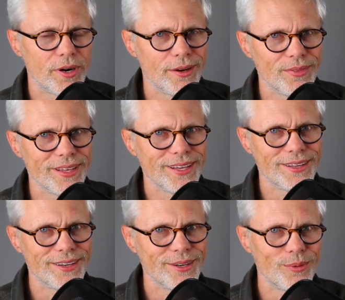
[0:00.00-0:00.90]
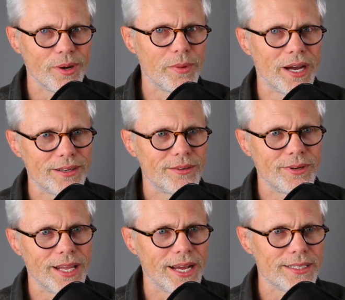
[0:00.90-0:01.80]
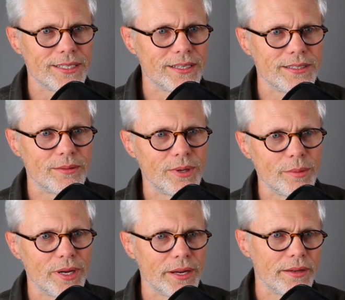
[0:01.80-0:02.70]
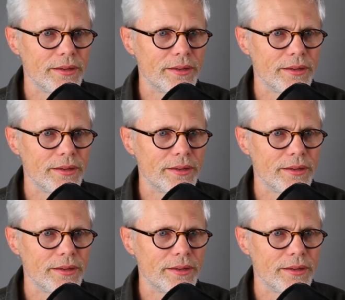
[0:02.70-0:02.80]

I don't think you need to worry about it. Relax. Don't, don't worry about it.